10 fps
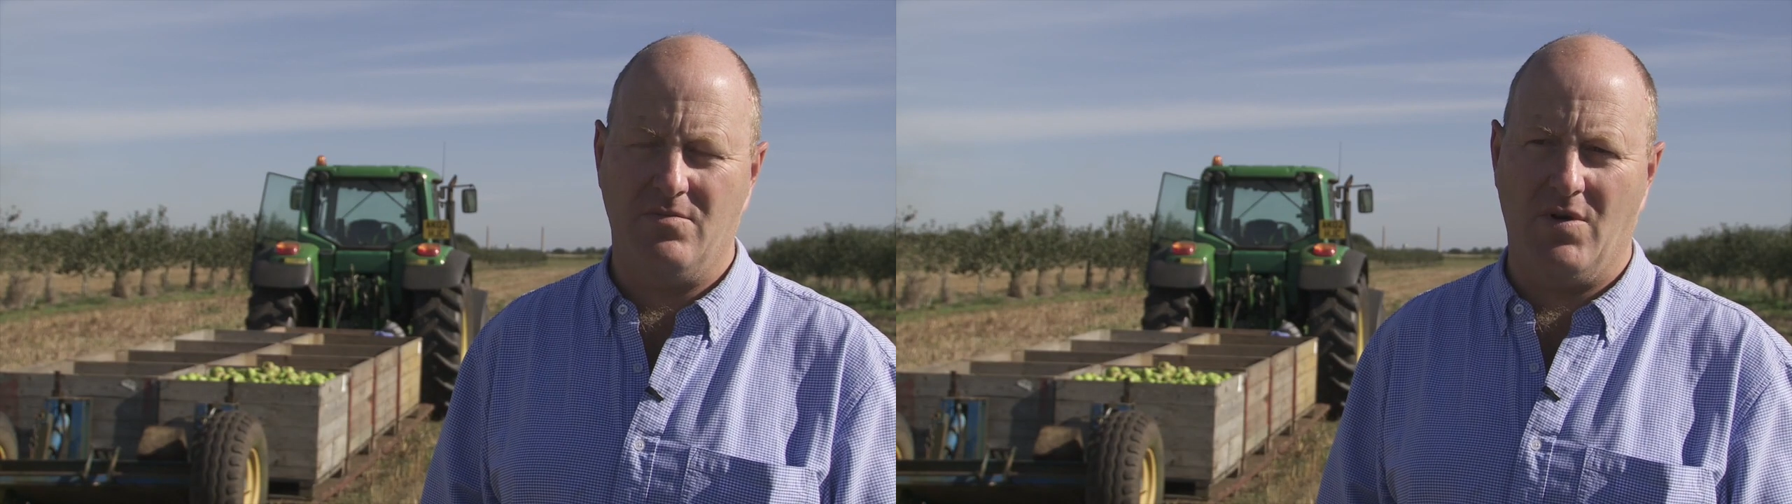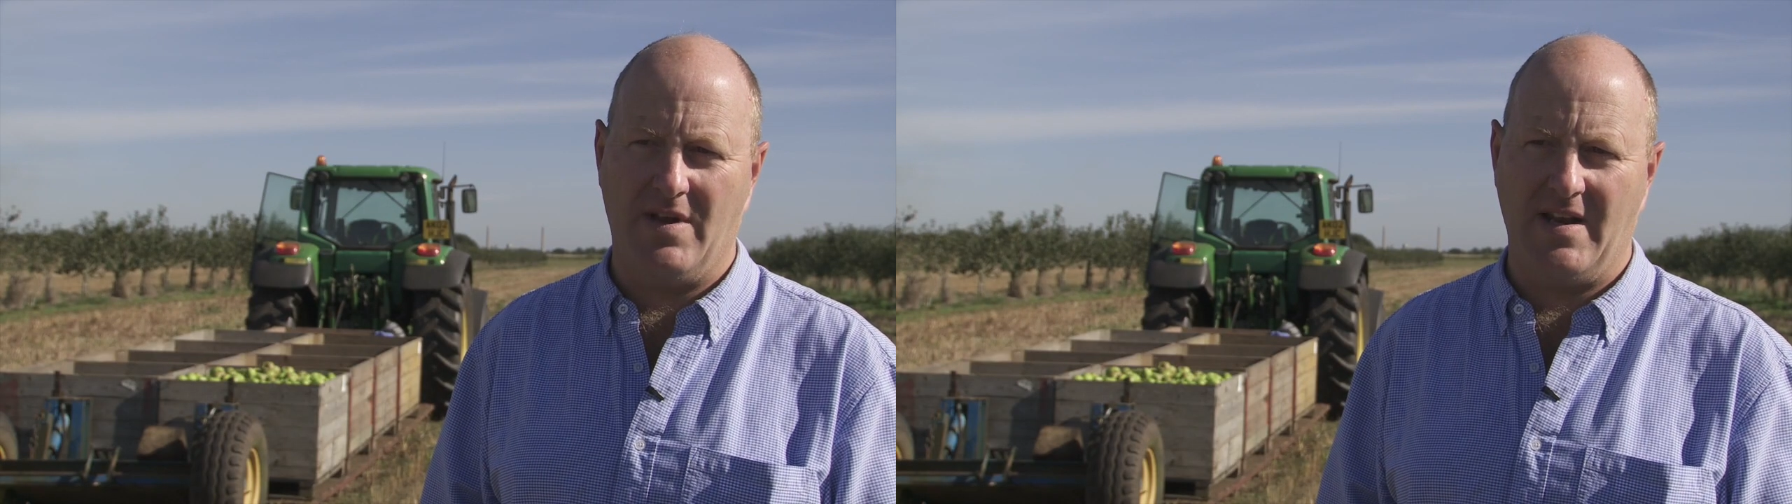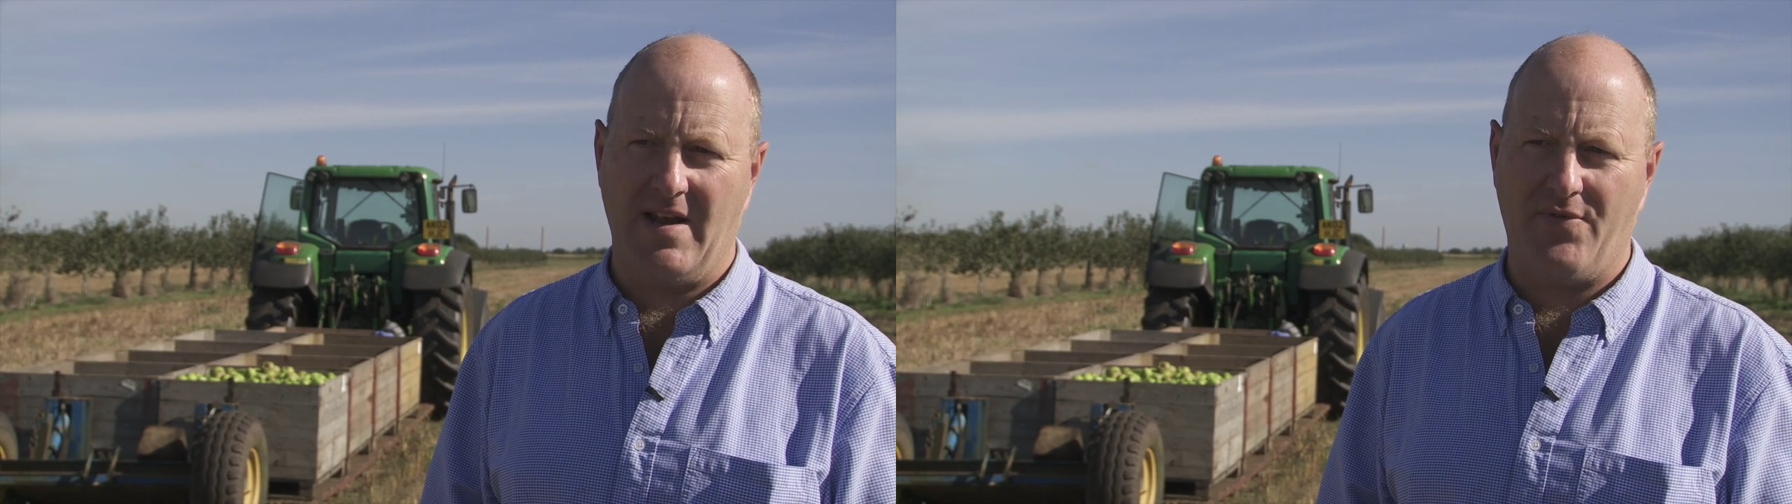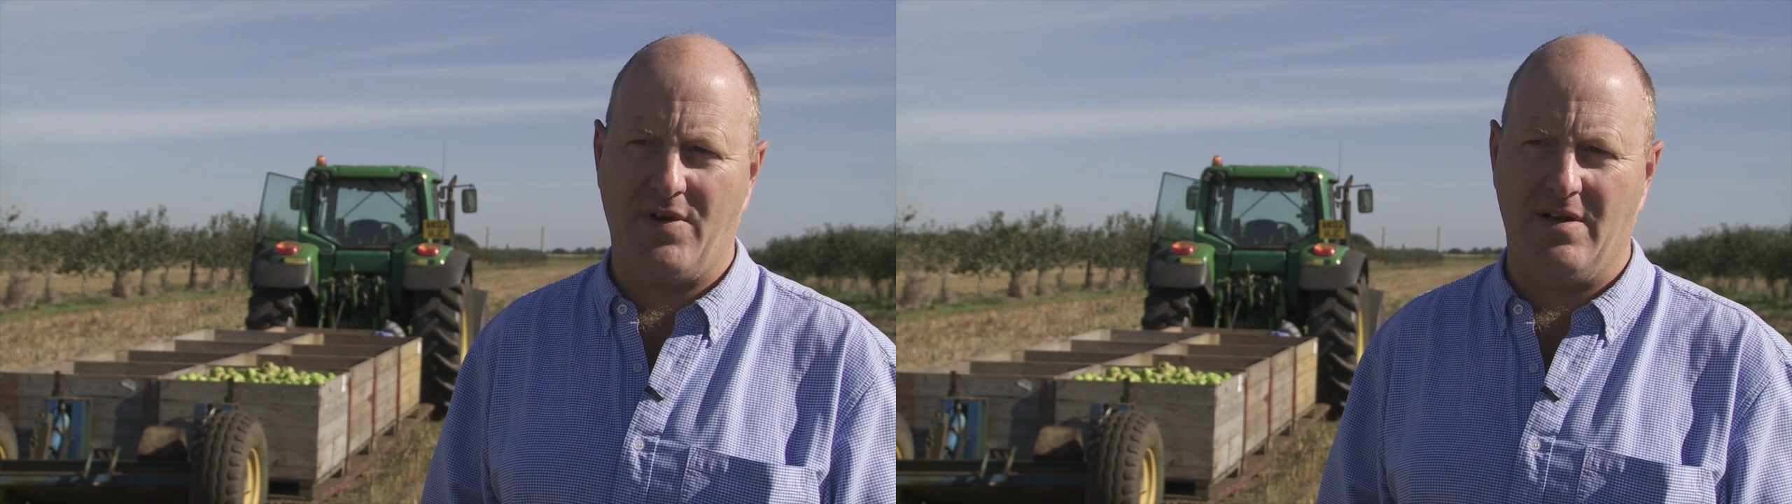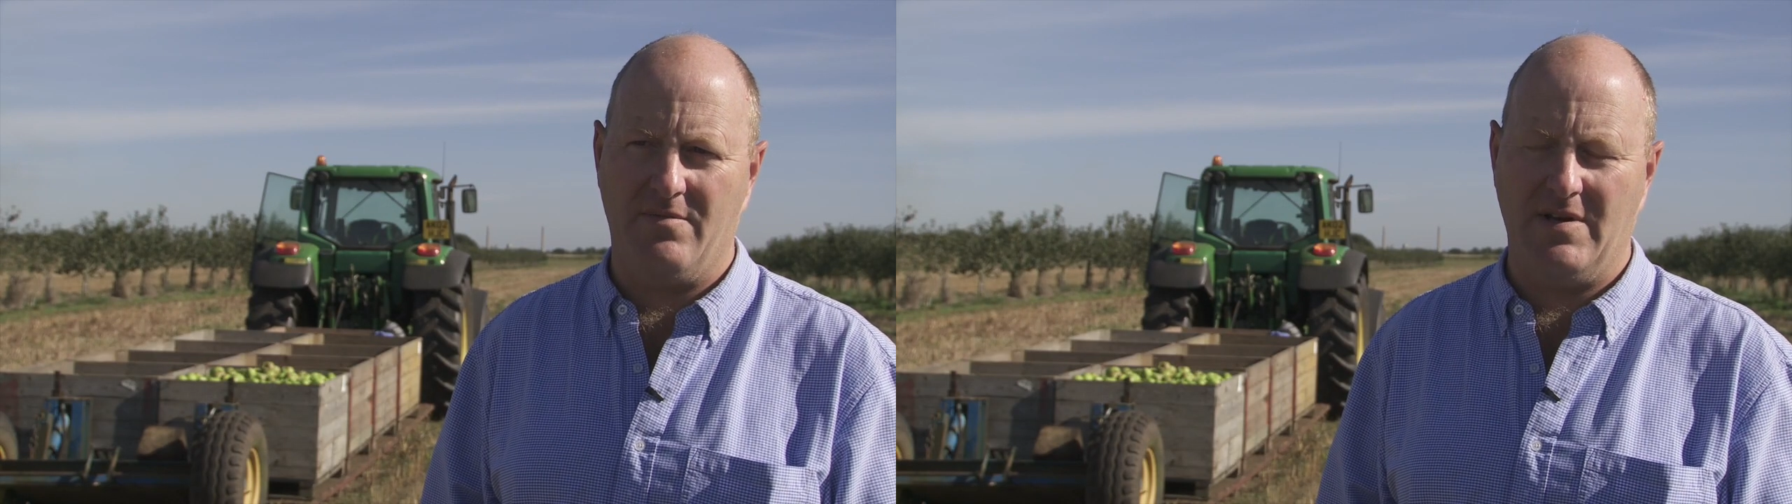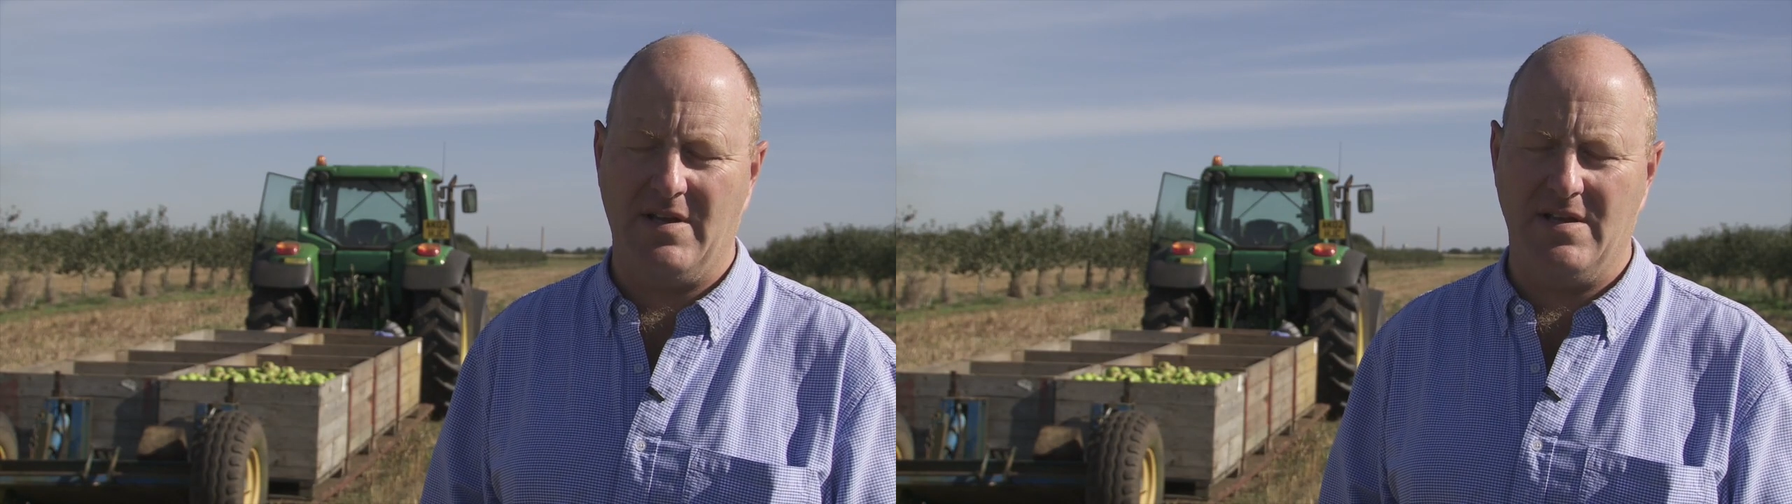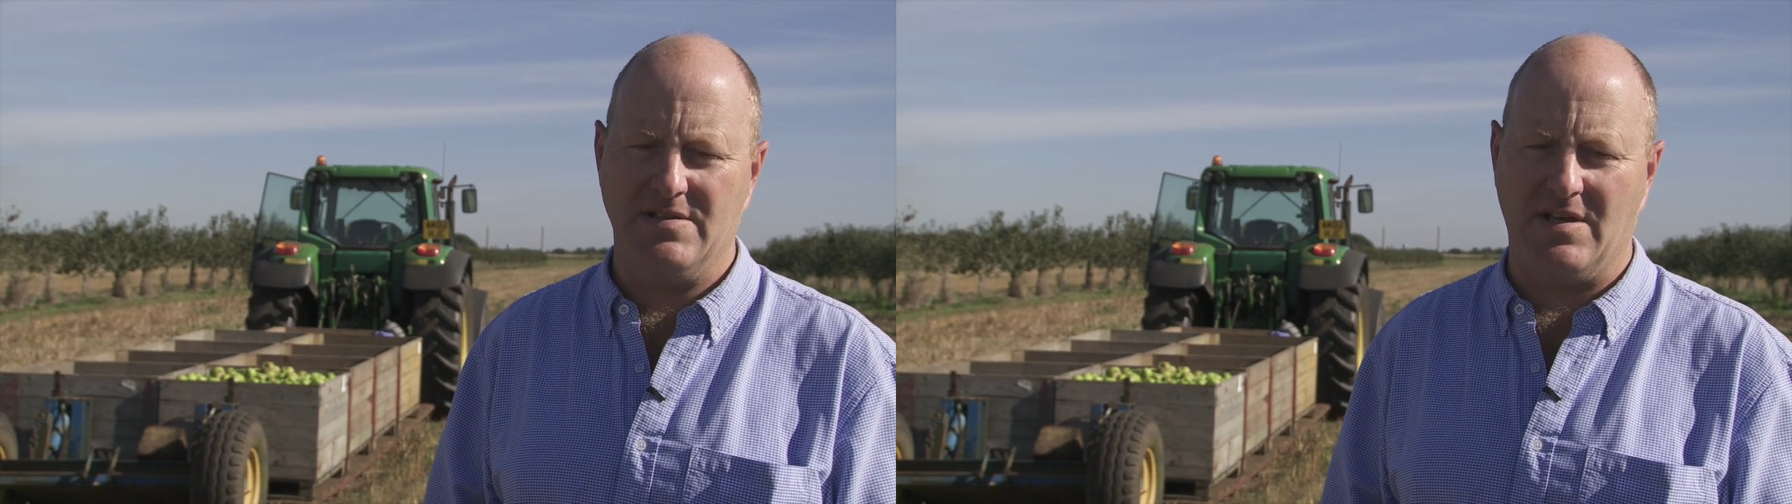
working in Africa many years